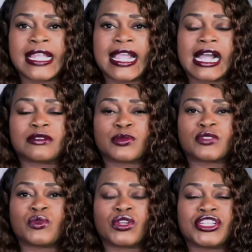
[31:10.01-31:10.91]
I'm supposed
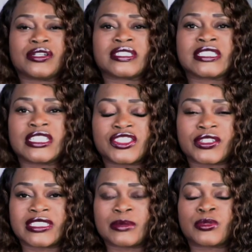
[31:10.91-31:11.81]
to be one of your
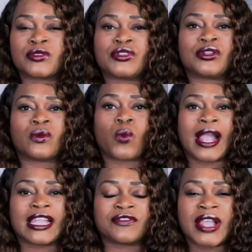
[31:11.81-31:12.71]
sisters. I'm supposed to be your
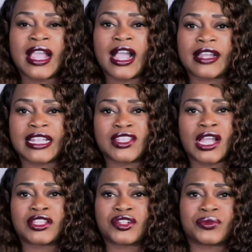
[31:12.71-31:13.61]
wife. How can
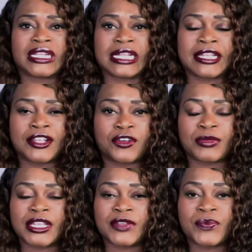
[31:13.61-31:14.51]
y'all agree to kill
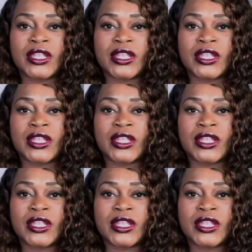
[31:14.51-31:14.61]
me?